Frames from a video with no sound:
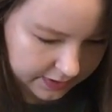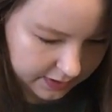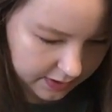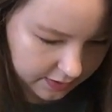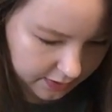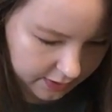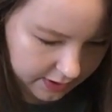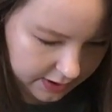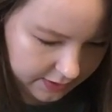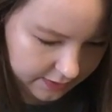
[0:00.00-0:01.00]
It's kind of
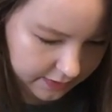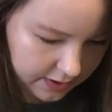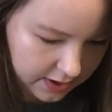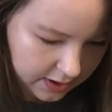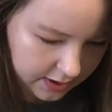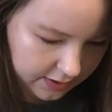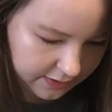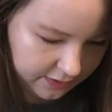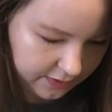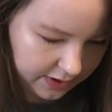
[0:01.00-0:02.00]
hard, I know,
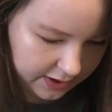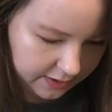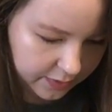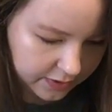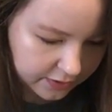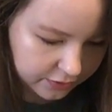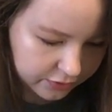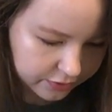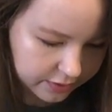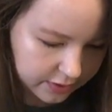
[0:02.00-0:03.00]
because you kind of put the
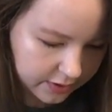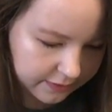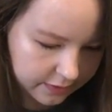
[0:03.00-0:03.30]
string